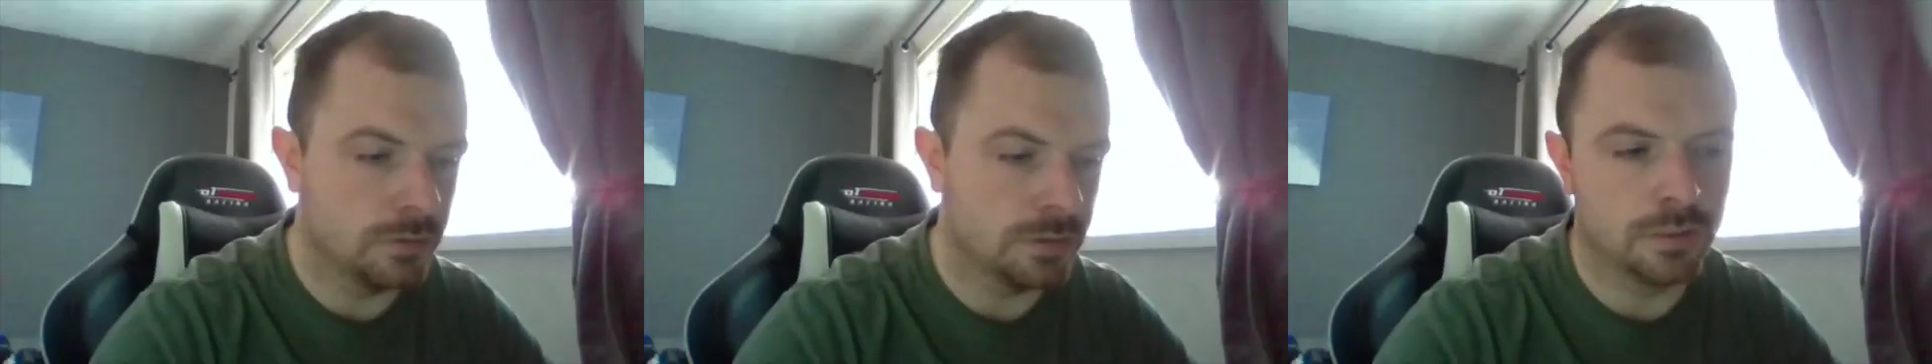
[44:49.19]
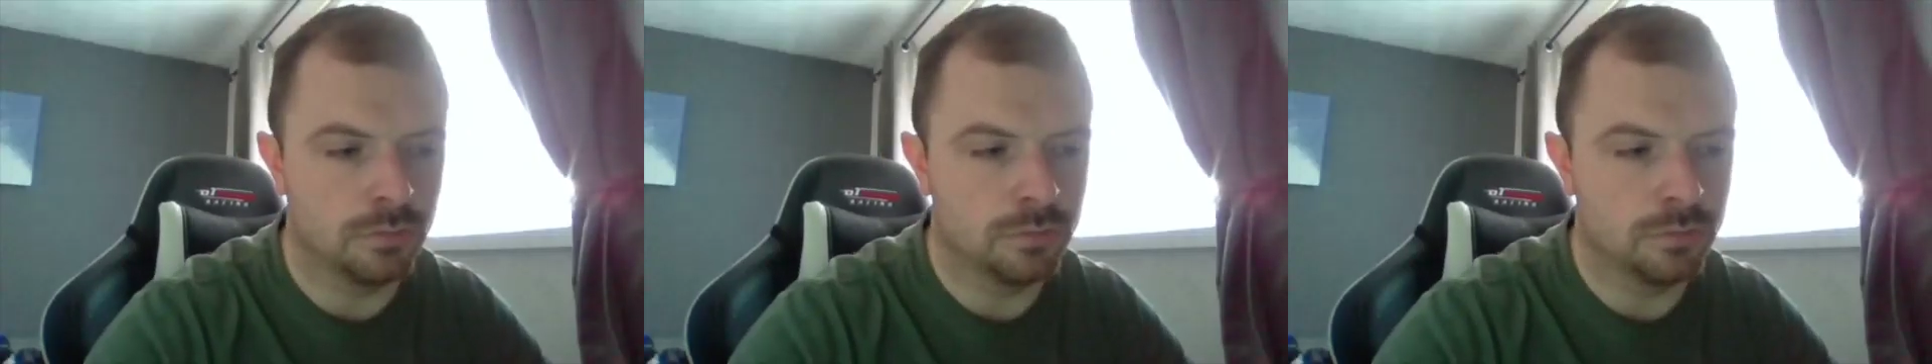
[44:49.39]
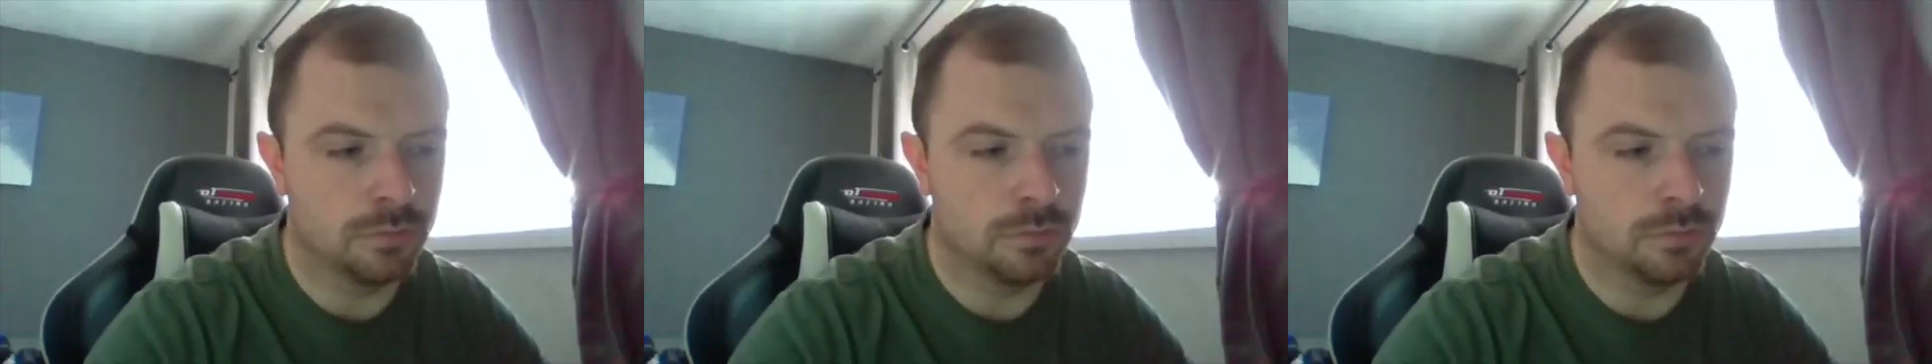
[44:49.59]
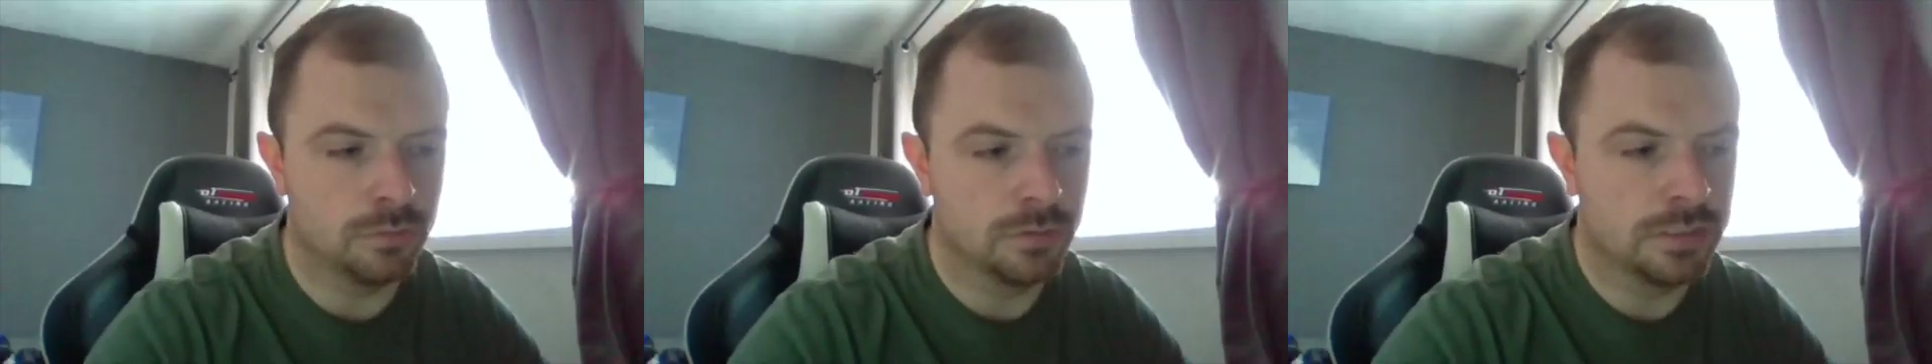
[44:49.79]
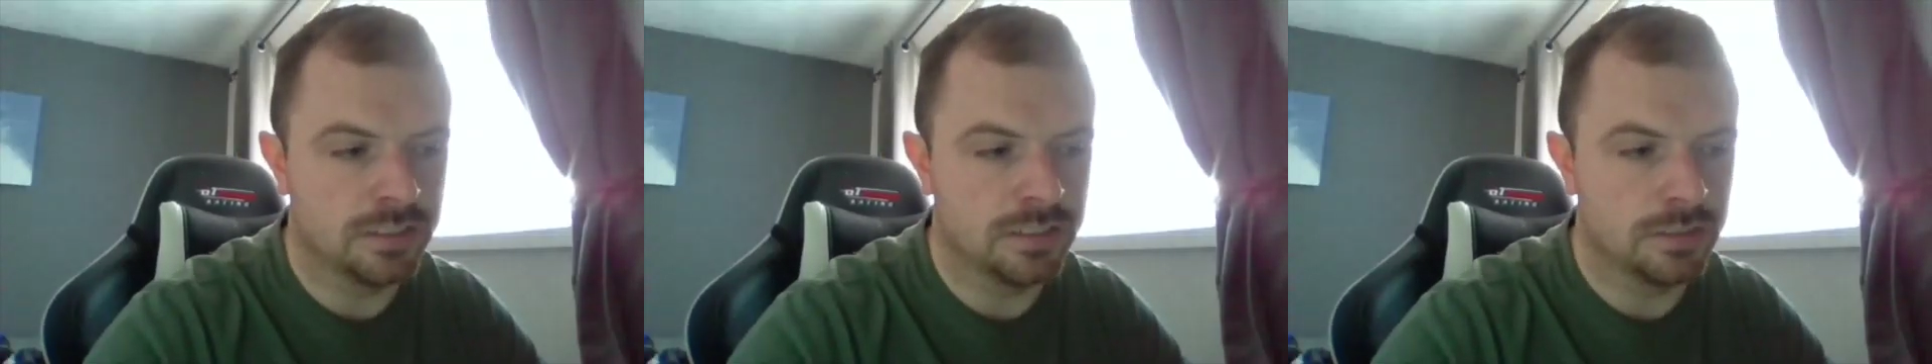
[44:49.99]
there's
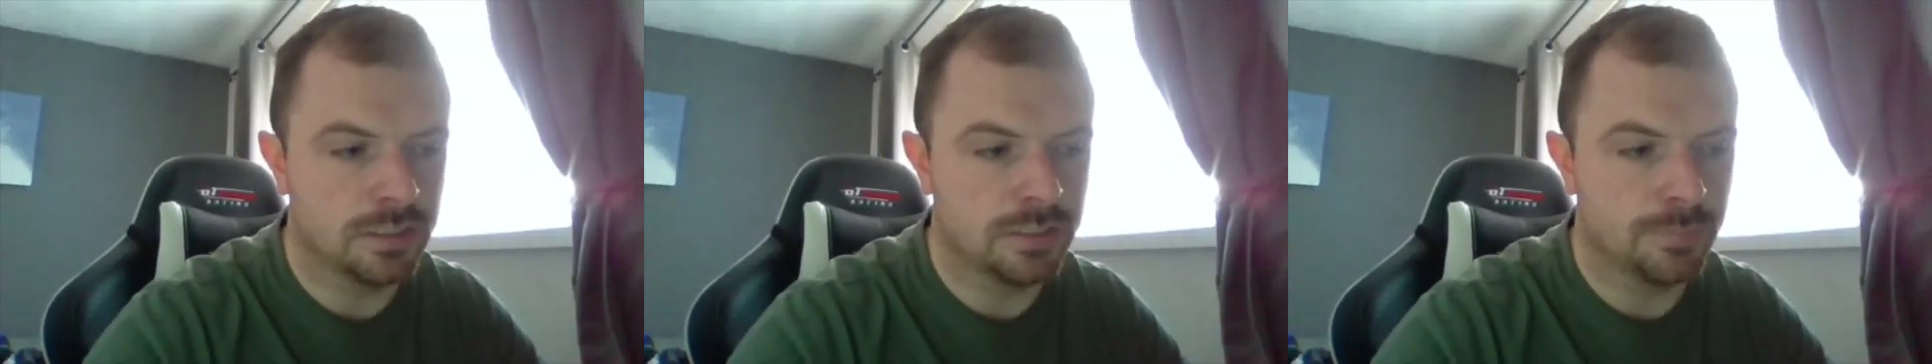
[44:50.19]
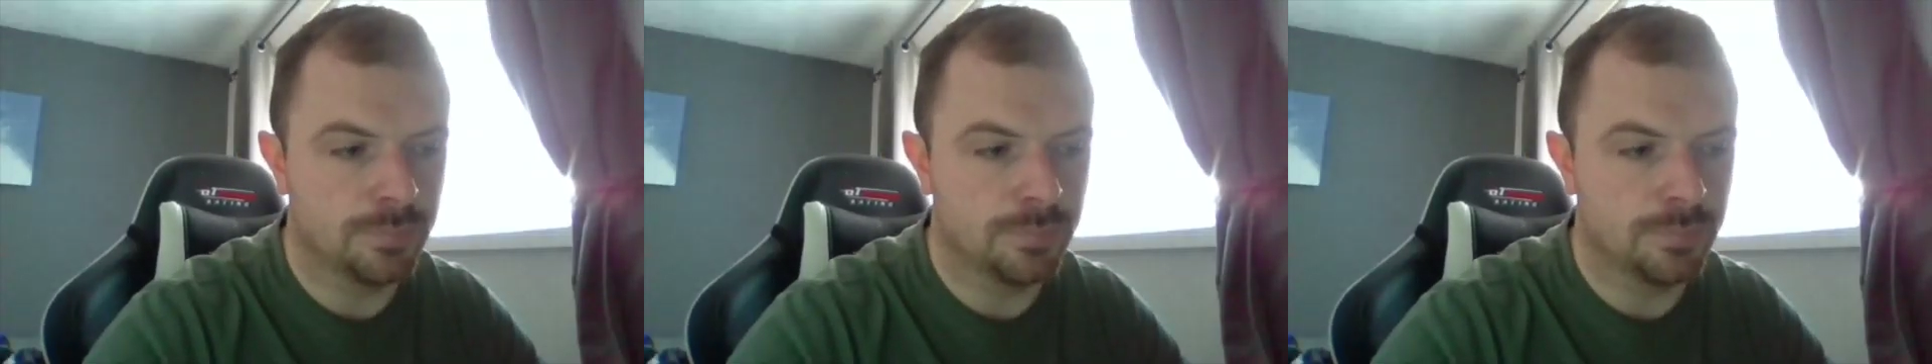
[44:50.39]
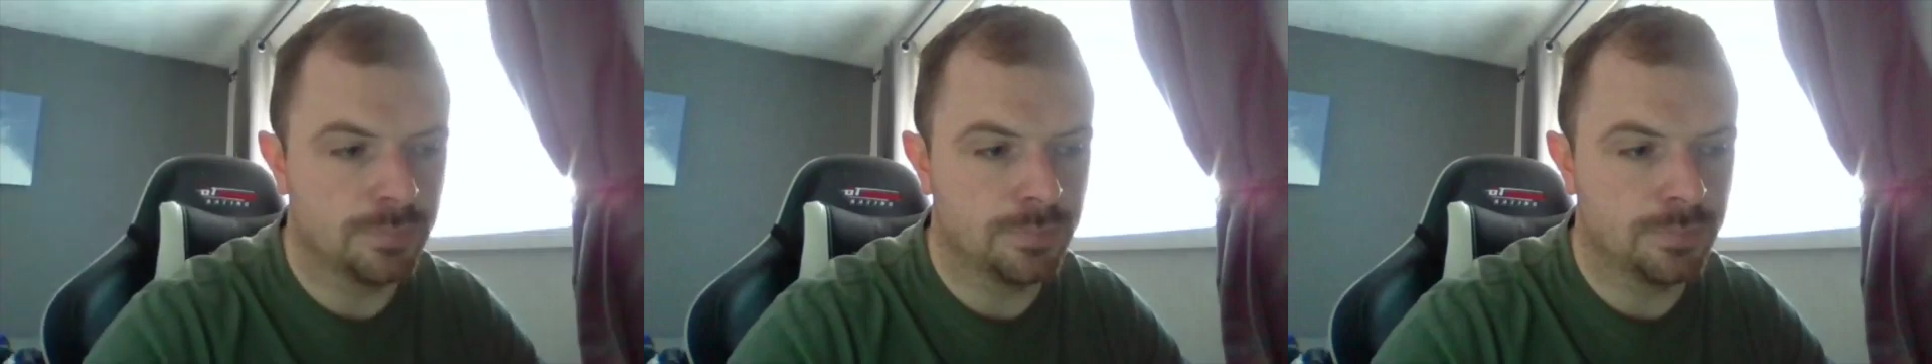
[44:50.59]
there's